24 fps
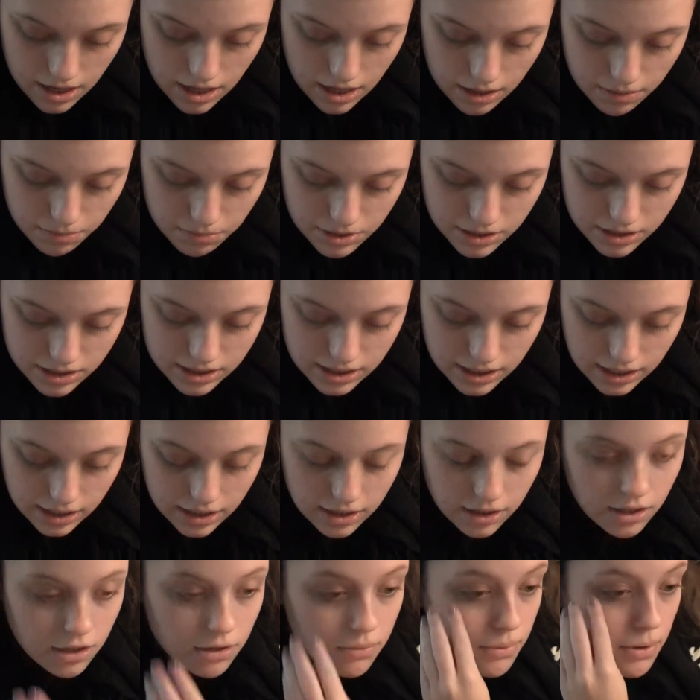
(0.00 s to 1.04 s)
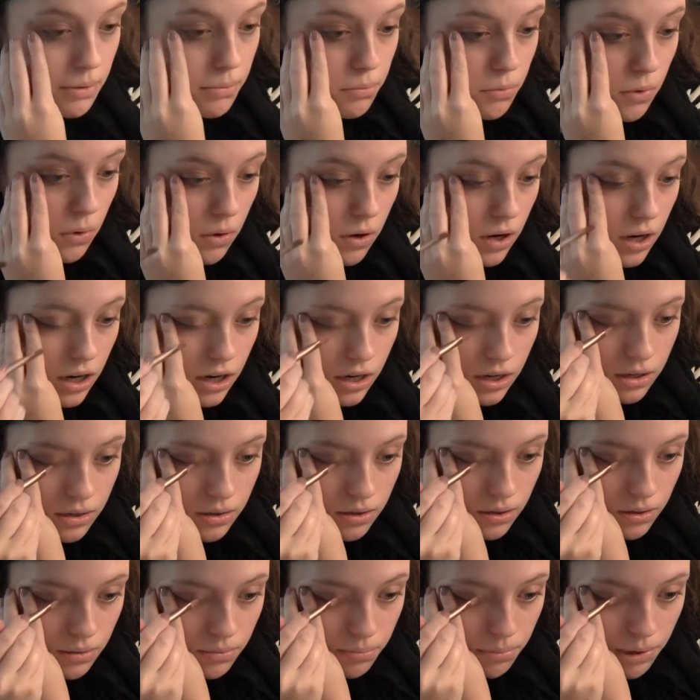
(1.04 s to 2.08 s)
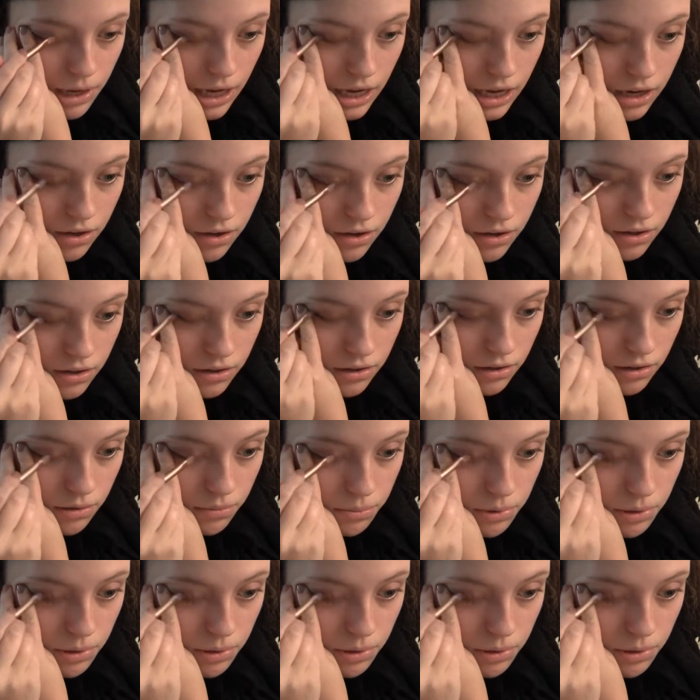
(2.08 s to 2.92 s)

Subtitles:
I'm going to take a little bit more and pat on a little